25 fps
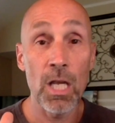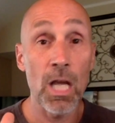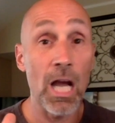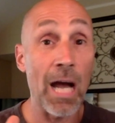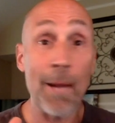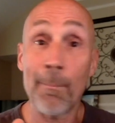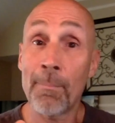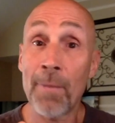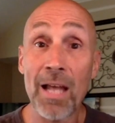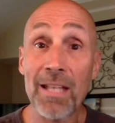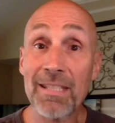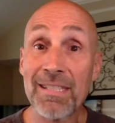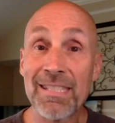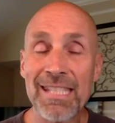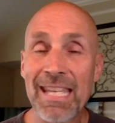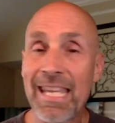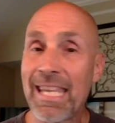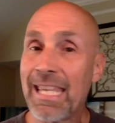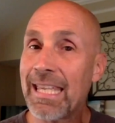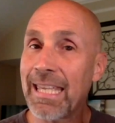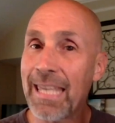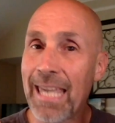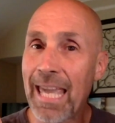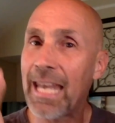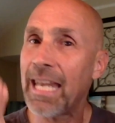I'm not
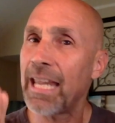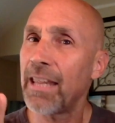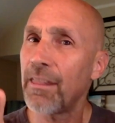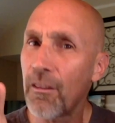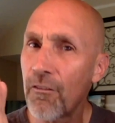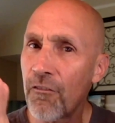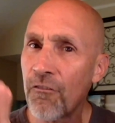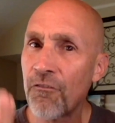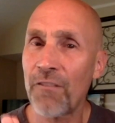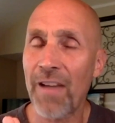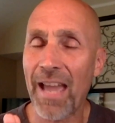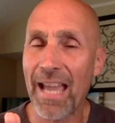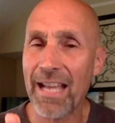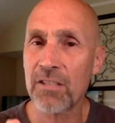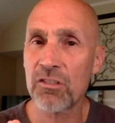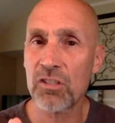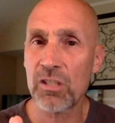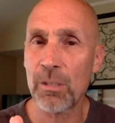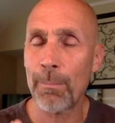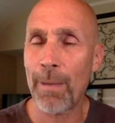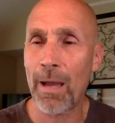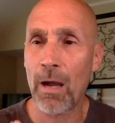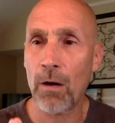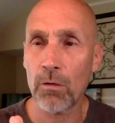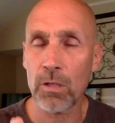saying getting the facts
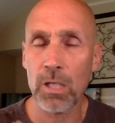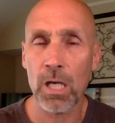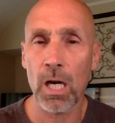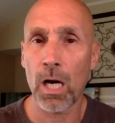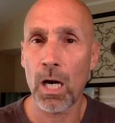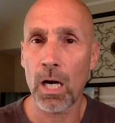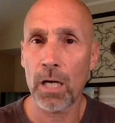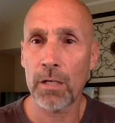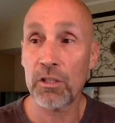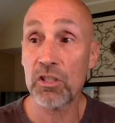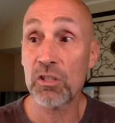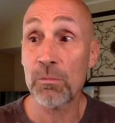about God,